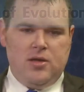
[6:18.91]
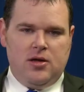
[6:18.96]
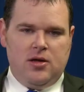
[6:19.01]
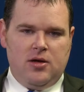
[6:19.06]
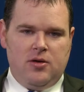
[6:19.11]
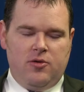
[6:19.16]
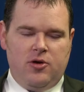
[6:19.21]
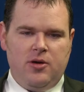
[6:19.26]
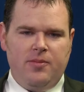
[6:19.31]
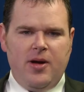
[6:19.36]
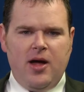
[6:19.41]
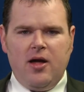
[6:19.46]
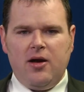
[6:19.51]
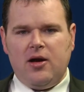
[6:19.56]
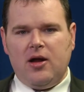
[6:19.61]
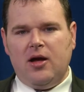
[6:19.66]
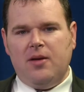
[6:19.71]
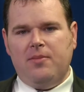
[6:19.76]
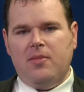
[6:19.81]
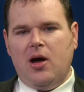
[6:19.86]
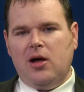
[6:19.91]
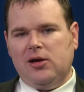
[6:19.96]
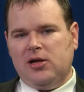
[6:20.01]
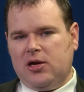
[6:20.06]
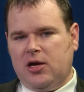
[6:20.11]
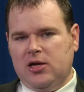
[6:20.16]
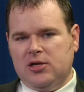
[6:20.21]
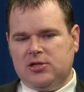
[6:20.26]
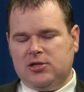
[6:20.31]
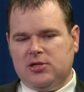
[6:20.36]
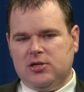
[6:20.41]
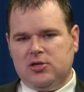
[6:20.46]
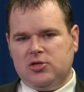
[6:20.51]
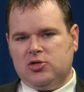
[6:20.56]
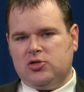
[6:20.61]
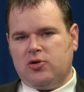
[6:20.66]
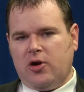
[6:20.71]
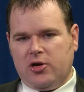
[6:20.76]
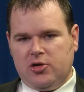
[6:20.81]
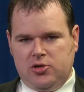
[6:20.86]
What about homologous
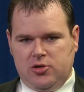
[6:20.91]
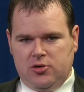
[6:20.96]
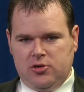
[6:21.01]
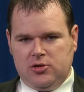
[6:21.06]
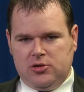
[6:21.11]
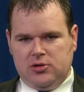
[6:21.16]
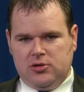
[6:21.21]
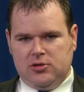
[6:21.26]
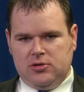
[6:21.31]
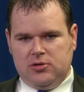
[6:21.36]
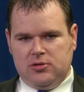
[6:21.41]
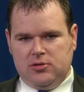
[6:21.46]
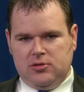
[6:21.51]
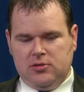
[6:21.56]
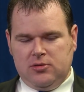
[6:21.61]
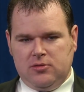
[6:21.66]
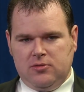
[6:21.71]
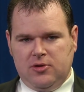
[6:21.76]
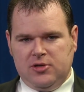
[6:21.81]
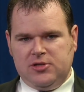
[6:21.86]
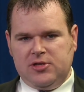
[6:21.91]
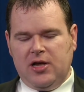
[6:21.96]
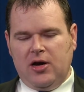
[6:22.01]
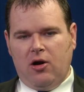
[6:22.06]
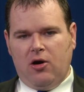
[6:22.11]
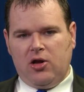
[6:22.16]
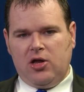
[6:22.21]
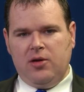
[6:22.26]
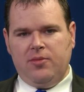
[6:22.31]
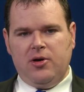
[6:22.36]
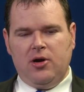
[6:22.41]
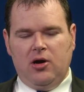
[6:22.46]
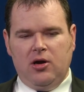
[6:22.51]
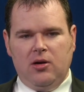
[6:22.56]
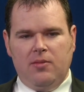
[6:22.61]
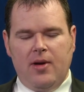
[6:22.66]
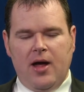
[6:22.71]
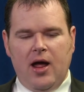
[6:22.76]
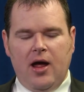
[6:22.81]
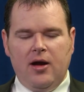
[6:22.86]
structures? What's that argument all
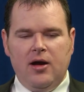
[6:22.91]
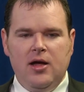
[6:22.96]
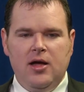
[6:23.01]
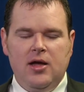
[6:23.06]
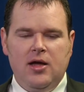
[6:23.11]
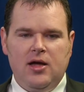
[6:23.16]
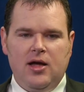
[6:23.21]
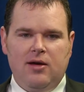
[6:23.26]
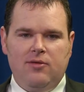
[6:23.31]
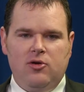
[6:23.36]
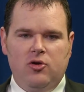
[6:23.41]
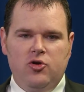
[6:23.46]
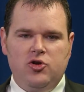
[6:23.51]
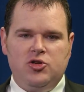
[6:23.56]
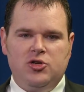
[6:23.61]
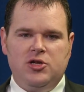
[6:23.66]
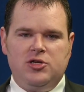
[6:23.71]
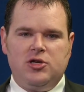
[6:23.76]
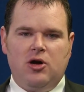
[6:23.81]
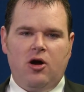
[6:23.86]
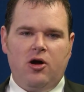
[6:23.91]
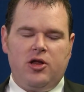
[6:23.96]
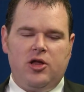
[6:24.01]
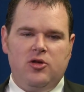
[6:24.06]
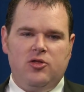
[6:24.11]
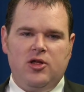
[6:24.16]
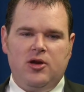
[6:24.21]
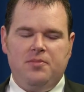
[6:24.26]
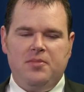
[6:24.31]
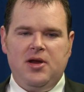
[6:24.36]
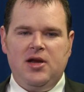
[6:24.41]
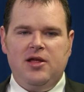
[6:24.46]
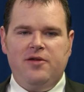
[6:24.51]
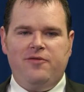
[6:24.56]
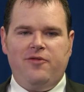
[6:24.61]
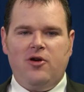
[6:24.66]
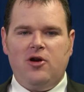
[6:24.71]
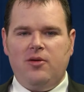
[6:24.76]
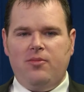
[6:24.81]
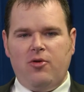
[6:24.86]
about? Evolutionists argue that many
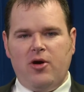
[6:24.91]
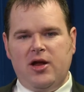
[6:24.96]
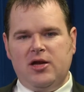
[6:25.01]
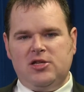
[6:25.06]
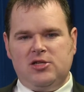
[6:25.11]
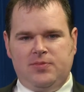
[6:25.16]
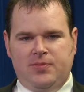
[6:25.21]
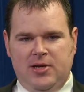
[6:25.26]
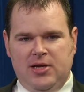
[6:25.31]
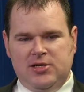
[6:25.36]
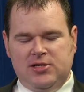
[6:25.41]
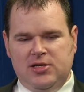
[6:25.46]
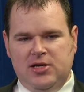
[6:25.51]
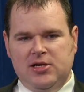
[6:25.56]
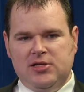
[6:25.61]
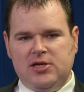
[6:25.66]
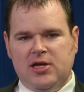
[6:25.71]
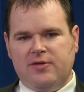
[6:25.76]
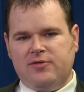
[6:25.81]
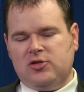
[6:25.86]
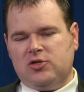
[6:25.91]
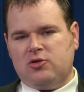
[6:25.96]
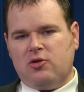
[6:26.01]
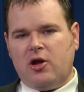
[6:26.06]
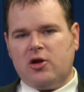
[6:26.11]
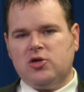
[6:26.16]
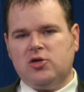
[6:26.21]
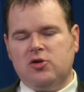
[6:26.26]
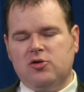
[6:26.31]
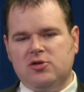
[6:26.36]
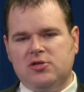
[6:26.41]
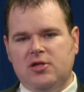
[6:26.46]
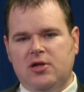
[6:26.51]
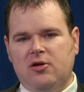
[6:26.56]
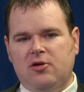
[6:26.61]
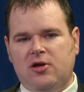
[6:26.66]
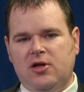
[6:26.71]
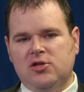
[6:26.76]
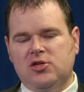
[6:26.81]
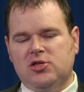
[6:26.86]
vertebrate species have structures that
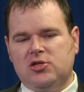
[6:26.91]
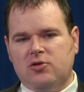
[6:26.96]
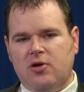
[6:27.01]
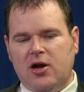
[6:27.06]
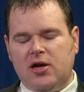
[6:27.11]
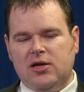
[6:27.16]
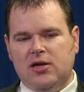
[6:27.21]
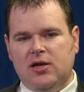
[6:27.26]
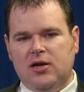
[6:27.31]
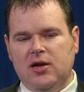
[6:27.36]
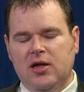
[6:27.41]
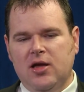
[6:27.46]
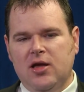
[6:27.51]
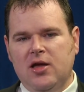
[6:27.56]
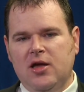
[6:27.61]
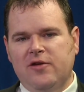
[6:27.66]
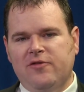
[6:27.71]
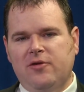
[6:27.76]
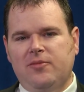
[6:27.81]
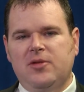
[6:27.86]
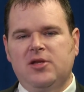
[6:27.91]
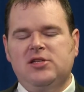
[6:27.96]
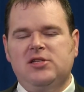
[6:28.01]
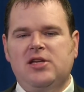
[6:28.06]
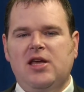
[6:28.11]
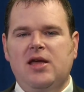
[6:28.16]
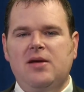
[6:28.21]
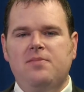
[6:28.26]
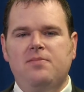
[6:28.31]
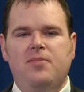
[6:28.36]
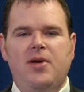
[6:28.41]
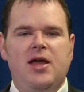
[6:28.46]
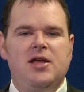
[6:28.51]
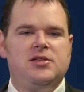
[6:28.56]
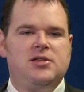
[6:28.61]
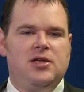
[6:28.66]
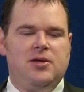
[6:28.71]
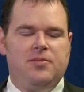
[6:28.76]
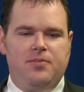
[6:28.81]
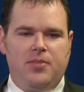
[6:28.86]
are constructed from the same
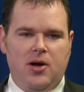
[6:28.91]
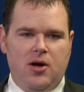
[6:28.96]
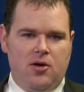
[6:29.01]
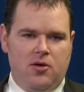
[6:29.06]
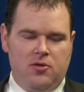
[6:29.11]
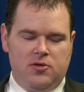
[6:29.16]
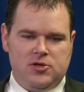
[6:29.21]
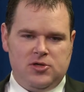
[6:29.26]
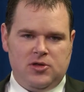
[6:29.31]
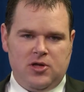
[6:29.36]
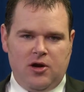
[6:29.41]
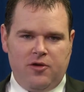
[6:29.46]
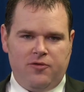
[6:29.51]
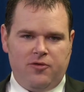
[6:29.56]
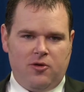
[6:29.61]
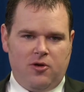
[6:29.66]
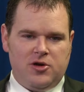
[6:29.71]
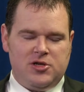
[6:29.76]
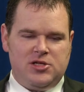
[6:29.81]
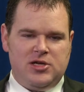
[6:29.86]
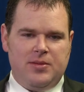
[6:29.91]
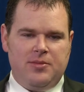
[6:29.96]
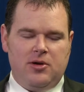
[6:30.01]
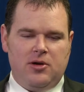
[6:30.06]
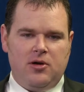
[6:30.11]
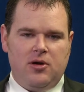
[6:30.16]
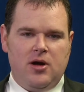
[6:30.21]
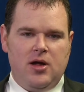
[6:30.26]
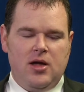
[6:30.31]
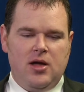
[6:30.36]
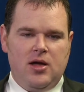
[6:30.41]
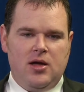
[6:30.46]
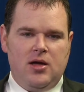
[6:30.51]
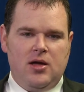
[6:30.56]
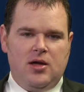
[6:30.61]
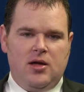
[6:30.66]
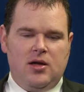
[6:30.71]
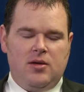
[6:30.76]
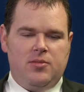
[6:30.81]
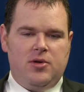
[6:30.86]
basic bones and therefore are similar.
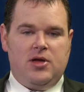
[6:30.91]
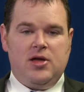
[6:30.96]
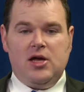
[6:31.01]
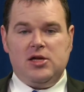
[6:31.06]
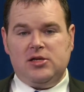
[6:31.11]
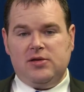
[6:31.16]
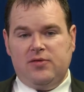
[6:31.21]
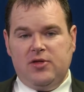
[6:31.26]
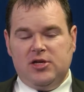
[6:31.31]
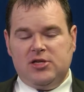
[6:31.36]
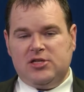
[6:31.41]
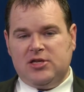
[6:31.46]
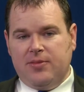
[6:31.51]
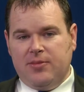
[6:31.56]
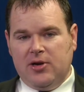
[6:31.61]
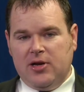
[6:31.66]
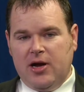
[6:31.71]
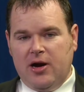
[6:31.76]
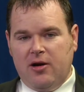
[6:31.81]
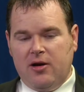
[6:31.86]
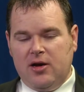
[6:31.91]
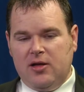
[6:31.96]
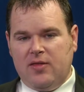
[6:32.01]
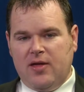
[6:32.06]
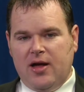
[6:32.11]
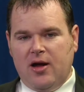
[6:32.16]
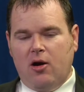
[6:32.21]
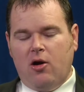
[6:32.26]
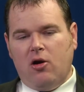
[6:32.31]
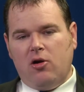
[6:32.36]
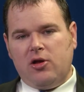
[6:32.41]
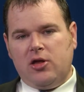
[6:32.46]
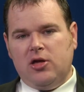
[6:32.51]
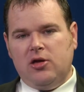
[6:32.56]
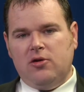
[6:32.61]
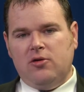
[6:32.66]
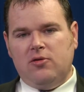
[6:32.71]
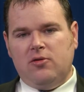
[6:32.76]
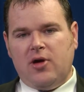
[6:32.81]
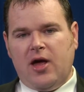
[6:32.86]
Because of this similarity, they
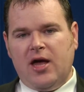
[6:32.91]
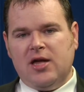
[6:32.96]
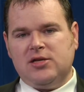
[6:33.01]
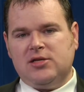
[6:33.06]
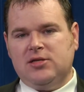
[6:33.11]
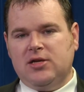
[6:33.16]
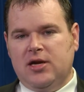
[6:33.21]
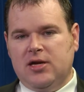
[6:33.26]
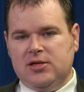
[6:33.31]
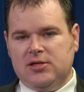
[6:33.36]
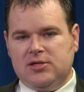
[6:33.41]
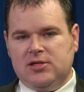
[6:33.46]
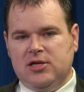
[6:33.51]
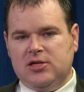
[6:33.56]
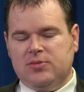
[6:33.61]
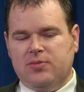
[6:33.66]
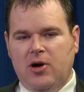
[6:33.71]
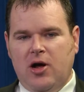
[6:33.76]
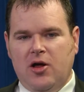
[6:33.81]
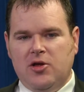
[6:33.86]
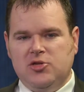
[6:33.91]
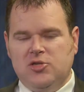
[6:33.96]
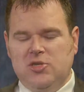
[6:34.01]
argue, as does this biology